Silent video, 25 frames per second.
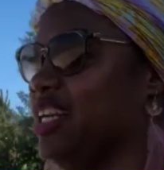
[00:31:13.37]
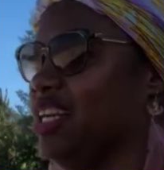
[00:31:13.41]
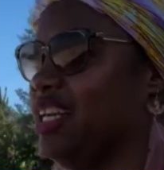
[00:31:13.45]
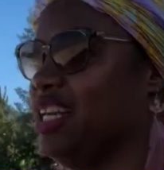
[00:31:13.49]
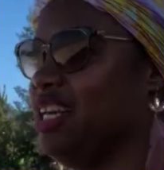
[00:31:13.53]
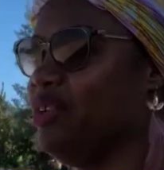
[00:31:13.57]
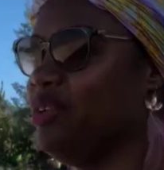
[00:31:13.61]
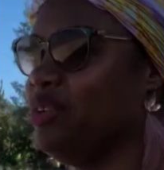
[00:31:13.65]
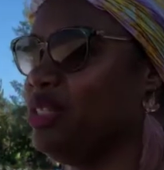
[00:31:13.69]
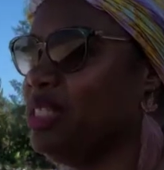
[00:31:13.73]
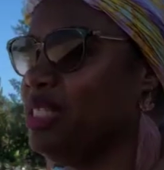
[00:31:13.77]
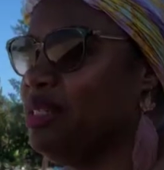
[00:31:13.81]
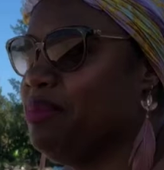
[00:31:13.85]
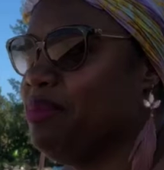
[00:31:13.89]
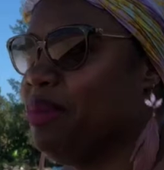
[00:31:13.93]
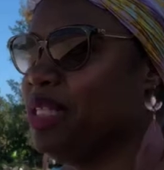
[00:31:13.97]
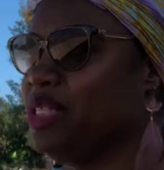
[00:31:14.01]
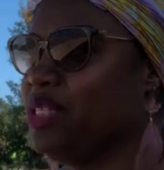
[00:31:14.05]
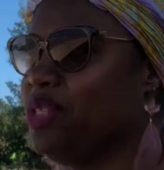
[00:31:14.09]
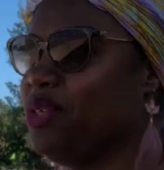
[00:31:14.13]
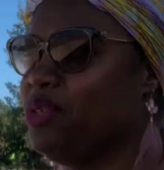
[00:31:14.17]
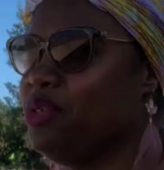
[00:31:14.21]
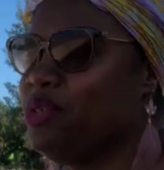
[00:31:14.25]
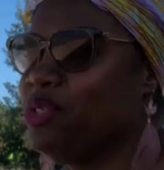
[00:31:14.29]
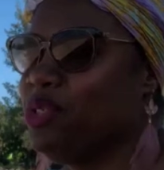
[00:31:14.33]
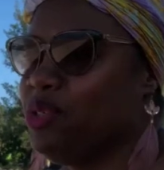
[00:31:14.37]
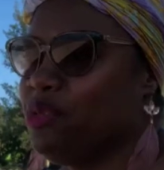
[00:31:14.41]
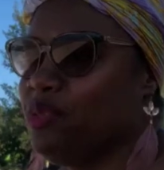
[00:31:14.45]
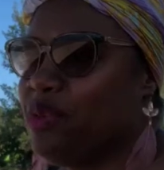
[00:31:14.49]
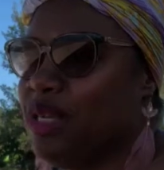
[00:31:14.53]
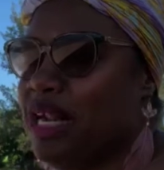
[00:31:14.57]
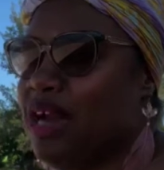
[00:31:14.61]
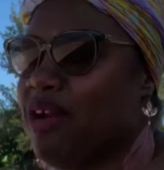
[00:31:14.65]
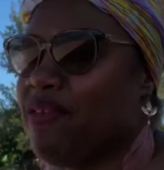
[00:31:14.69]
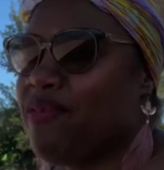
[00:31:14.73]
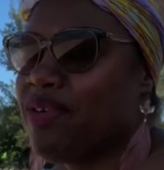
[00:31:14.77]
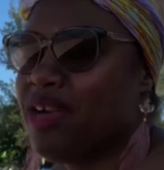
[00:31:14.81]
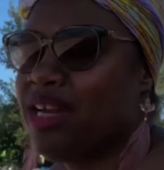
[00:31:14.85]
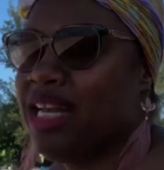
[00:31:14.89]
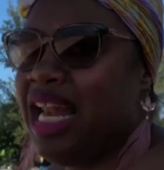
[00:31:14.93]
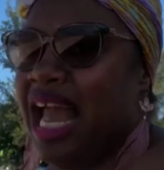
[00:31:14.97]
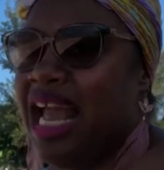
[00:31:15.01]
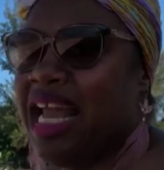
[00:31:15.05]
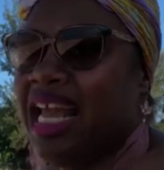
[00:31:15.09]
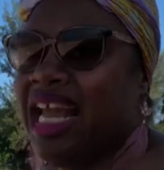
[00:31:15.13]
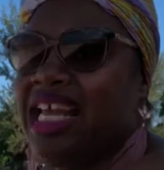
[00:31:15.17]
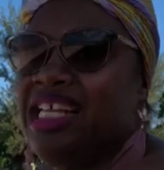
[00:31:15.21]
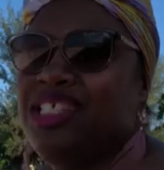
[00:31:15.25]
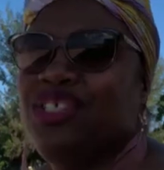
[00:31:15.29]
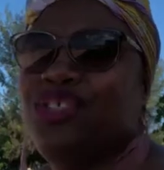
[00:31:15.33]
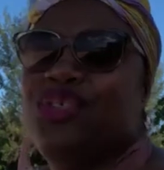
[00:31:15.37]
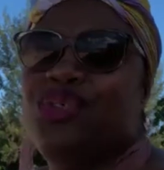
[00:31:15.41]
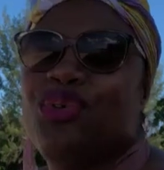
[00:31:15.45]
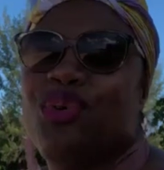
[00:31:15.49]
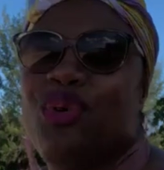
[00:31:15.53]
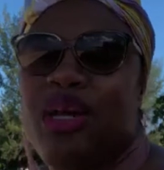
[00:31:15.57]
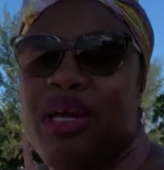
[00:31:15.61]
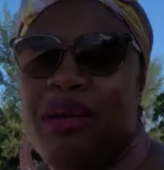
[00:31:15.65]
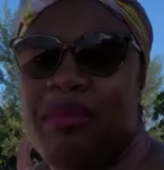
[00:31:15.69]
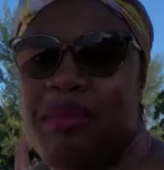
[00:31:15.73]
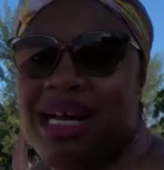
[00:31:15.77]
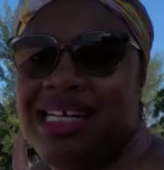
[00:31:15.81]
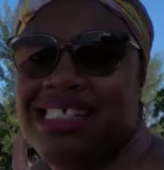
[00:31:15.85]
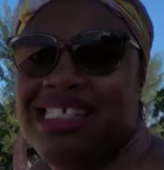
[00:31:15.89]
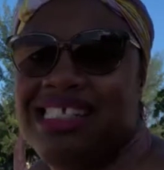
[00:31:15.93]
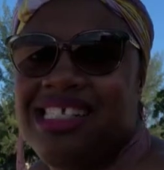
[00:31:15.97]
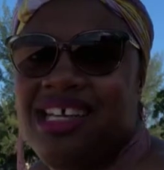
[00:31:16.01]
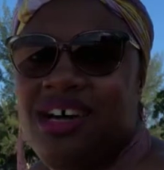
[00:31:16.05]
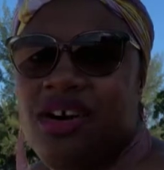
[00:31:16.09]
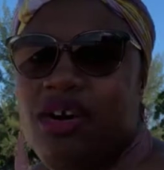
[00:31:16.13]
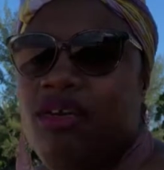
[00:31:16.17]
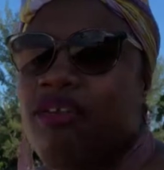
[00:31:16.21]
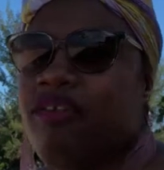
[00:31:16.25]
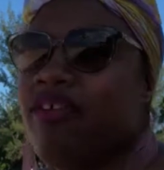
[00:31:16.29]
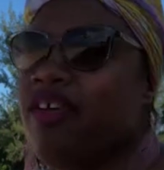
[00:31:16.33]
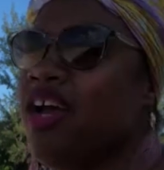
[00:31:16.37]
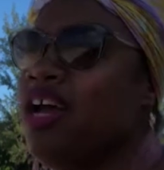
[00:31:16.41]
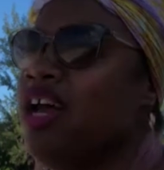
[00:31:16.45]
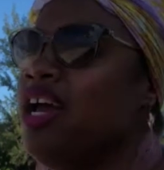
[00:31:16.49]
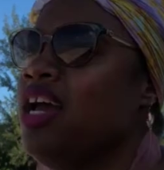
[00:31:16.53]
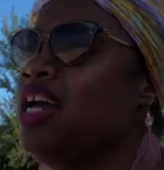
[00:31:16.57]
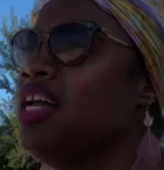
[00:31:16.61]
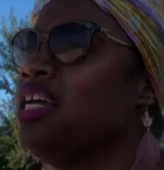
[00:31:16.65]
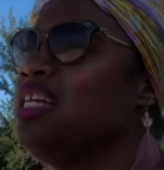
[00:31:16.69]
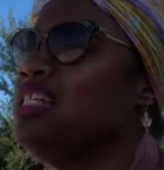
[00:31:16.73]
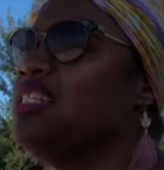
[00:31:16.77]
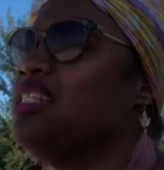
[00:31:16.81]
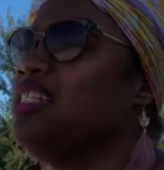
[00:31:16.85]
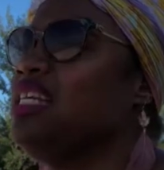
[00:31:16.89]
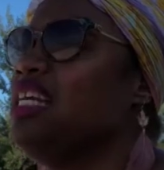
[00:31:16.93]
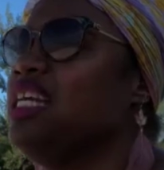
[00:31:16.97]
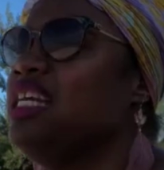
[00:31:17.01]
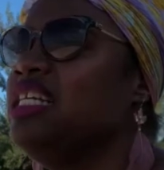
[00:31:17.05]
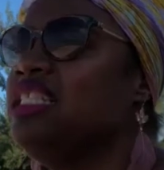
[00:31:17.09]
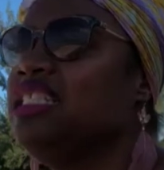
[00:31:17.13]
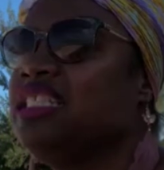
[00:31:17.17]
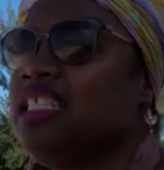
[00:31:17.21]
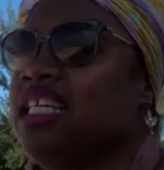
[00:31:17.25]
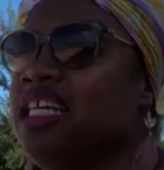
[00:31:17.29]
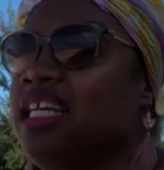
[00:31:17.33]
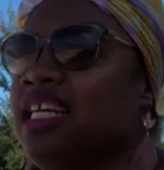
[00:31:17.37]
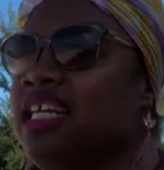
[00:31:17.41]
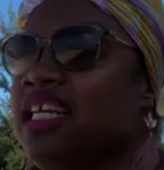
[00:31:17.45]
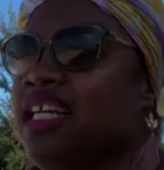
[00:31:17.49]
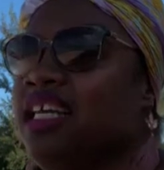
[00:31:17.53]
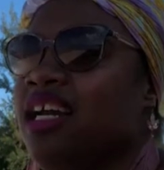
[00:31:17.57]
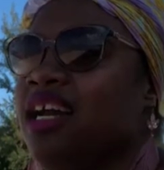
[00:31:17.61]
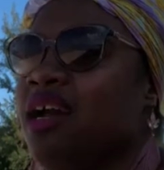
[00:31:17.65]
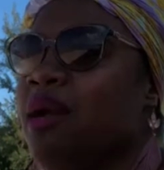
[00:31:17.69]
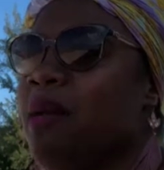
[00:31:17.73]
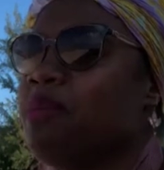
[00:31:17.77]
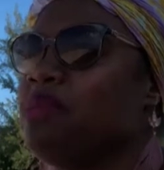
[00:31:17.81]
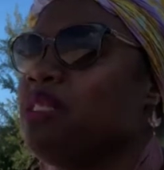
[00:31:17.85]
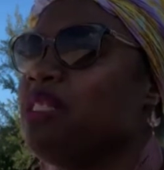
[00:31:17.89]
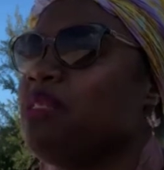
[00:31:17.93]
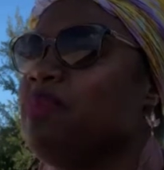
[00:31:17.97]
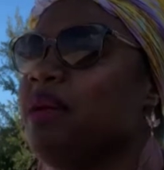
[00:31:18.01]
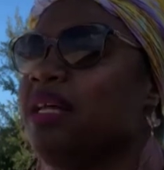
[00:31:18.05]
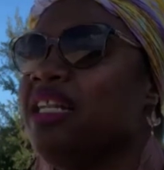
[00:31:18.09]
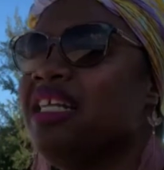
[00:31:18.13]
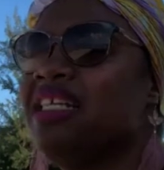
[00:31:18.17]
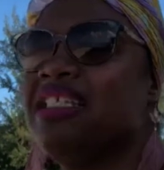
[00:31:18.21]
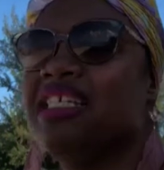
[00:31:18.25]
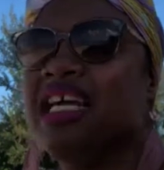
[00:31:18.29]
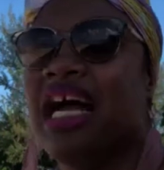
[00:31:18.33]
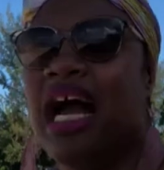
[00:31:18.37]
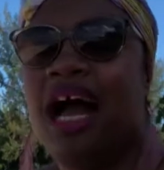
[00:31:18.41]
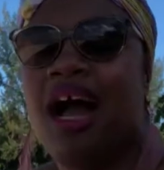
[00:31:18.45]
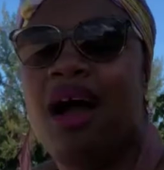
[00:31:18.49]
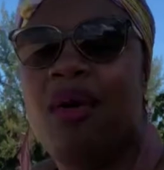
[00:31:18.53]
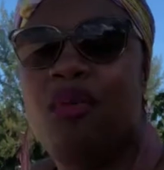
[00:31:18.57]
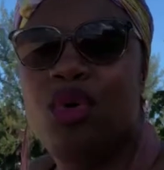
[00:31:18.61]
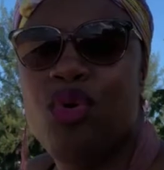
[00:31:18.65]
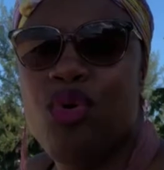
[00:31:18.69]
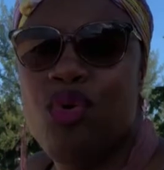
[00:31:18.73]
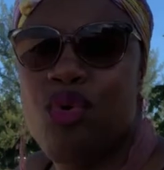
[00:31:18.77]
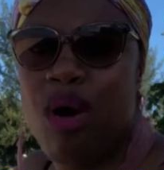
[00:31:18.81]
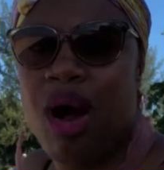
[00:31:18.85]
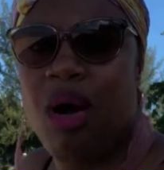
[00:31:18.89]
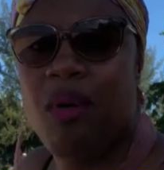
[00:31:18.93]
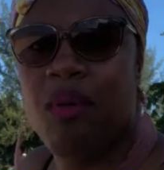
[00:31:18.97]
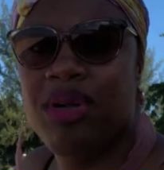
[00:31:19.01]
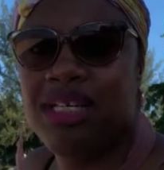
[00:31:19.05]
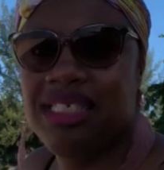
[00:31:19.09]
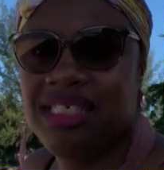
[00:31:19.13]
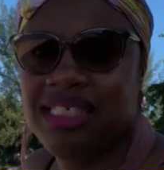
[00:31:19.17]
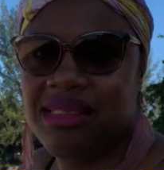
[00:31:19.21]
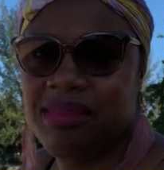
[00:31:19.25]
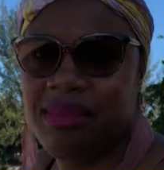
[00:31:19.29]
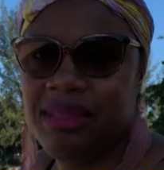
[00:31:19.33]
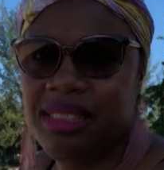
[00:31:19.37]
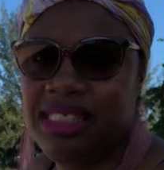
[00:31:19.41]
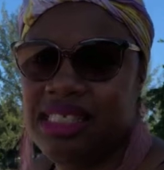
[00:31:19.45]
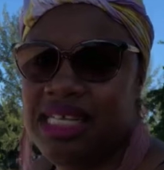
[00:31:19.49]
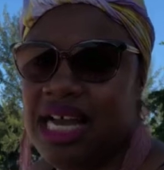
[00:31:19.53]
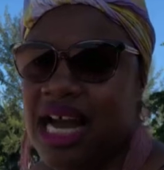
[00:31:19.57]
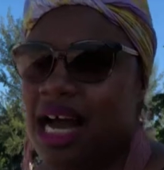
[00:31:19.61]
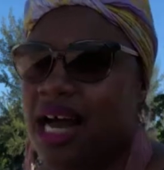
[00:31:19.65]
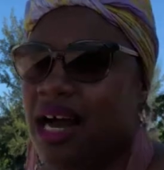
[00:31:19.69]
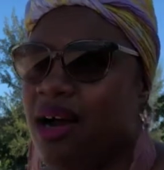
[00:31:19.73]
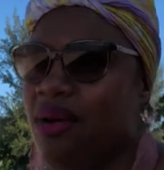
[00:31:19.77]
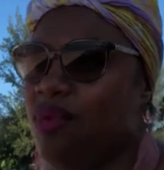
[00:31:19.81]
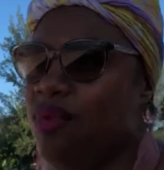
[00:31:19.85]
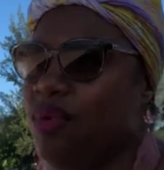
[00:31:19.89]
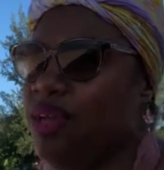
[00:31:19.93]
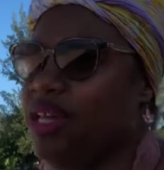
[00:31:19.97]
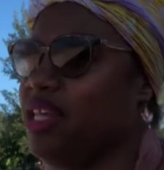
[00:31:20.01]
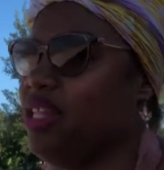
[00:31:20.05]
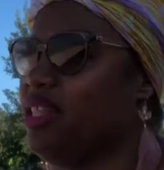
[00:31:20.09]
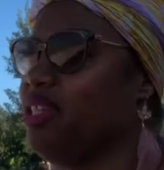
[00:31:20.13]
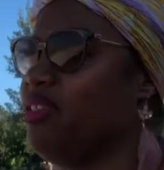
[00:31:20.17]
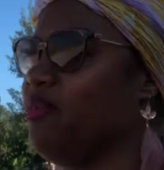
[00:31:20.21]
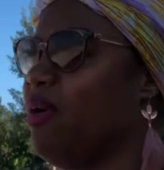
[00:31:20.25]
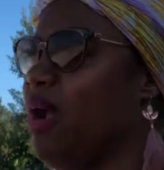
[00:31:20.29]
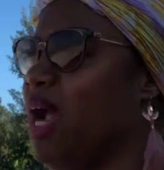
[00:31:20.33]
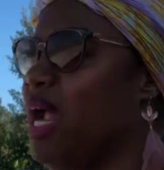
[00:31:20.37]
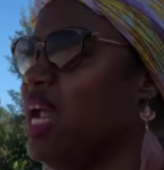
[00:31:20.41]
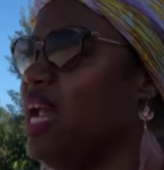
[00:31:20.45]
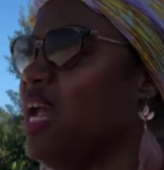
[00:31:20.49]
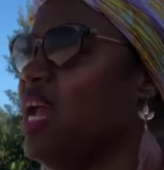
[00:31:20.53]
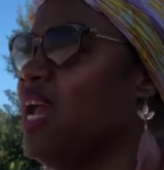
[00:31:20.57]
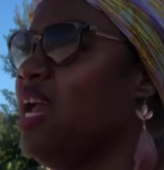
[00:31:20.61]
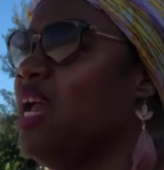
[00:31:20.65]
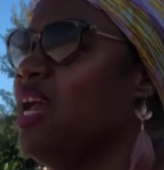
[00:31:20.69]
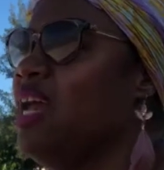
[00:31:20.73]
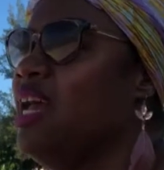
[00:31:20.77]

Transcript: to get onto my toes or whatever. Like enjoying myself, teaching, spending time with who I want to spend time with, right?